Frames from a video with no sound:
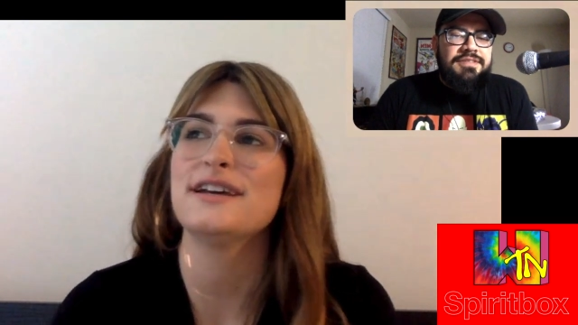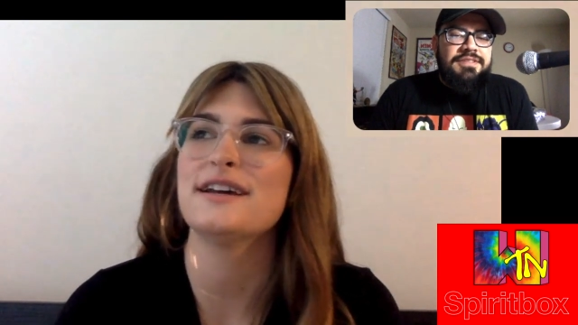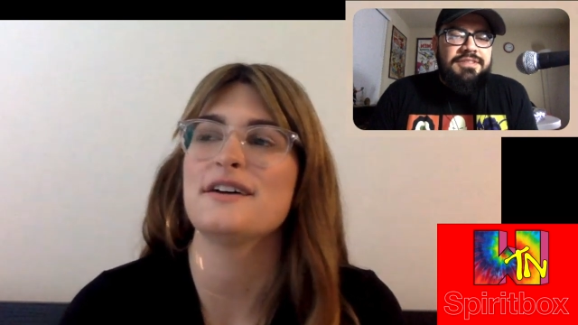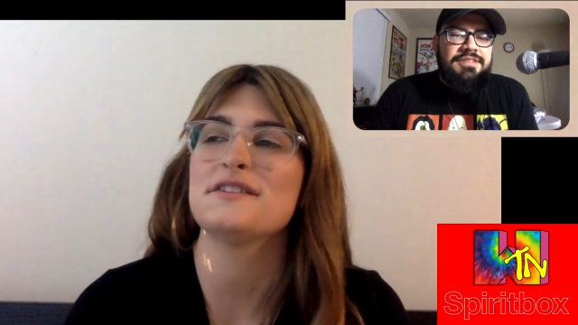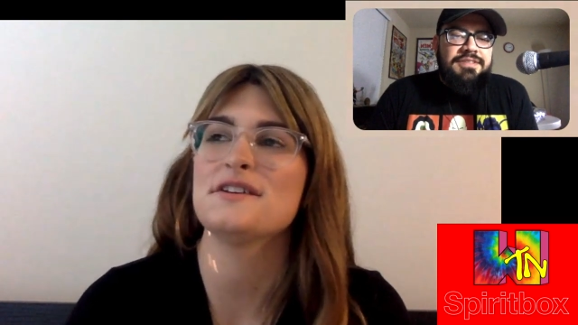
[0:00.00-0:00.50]
Speaker 1: and
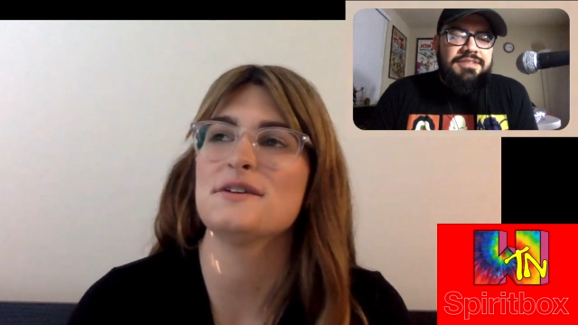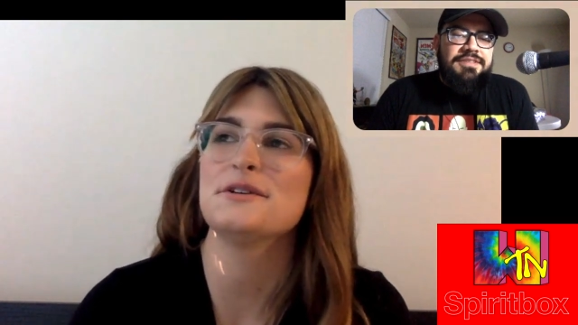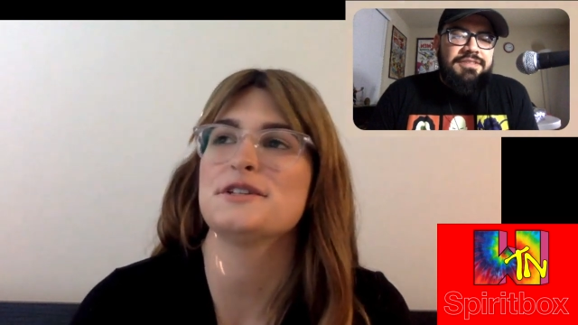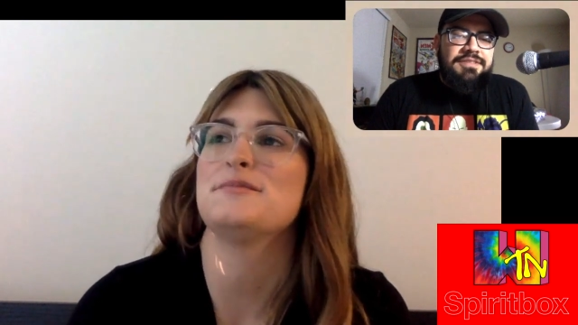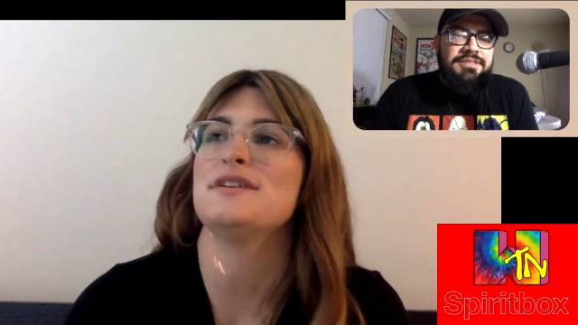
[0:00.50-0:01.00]
I it
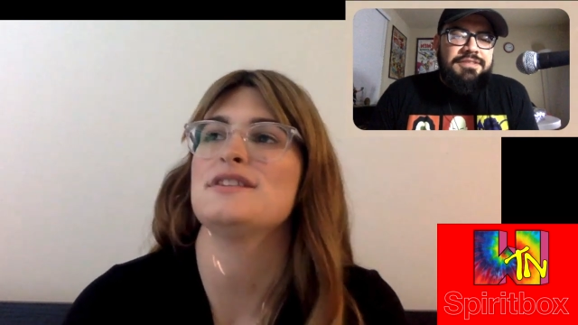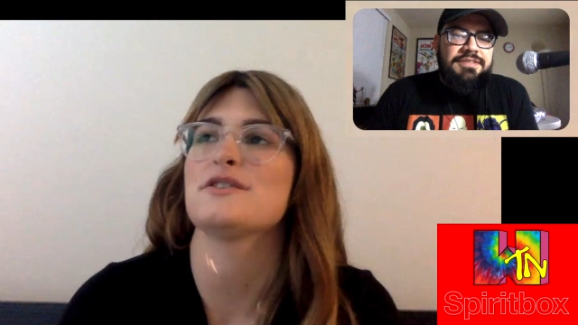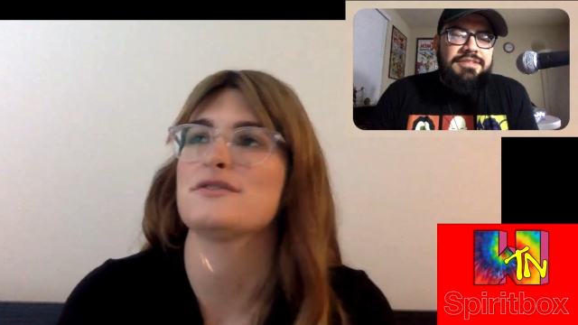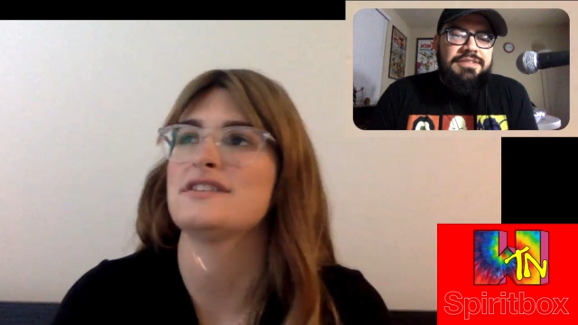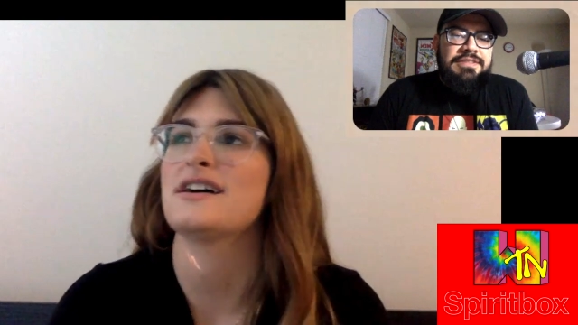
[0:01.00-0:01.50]
would just be
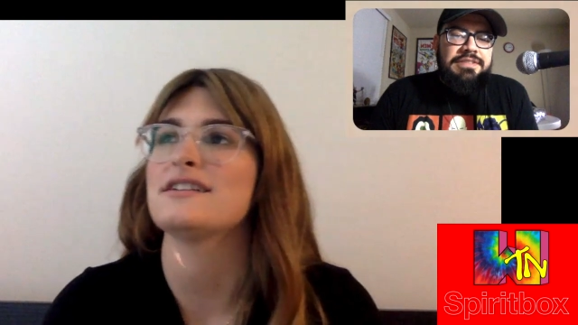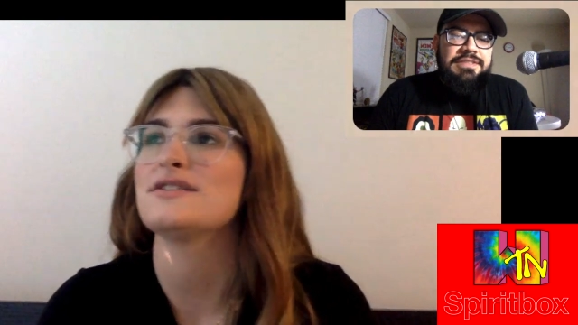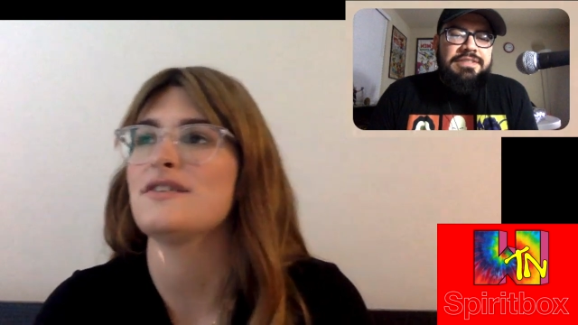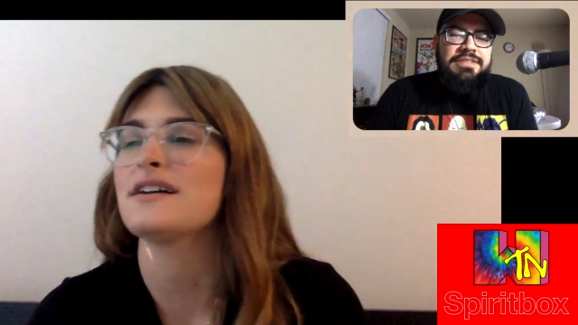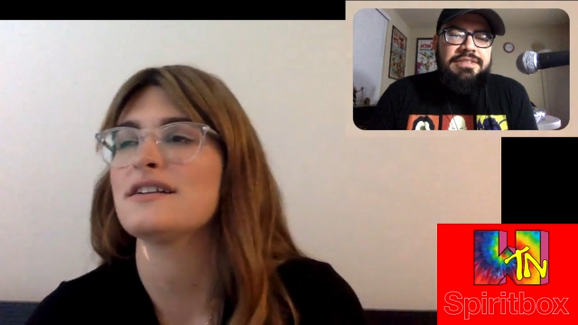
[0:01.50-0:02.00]
so
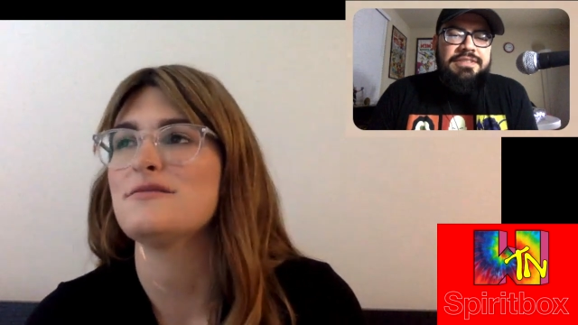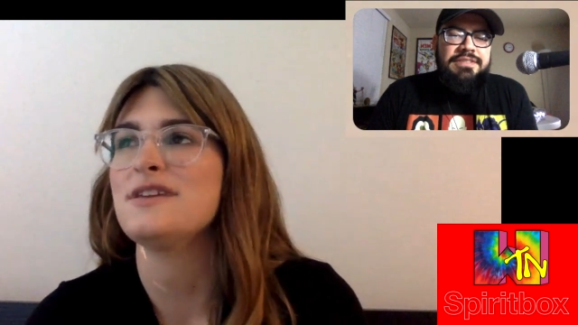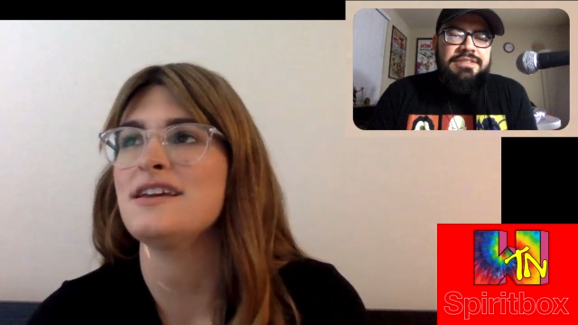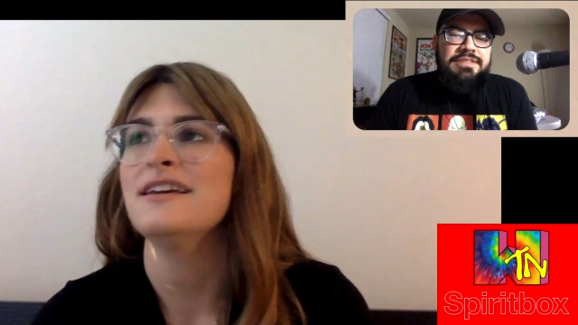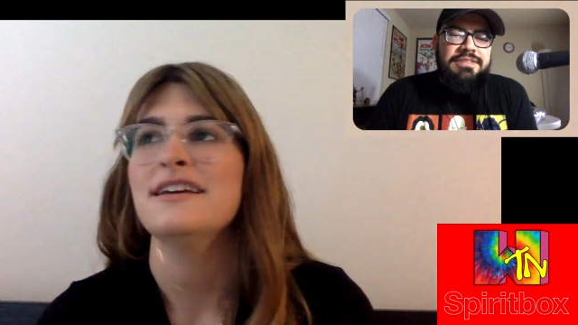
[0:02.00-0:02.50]
satisfying to
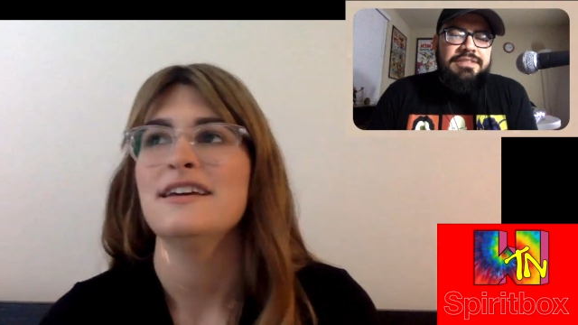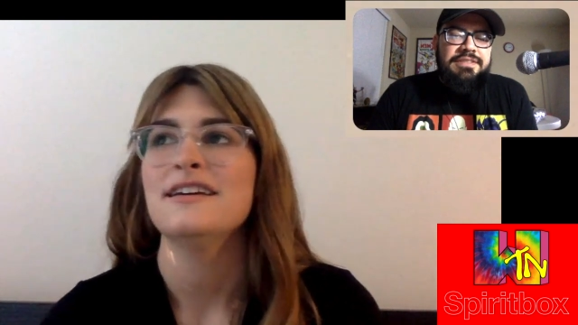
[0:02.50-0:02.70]
me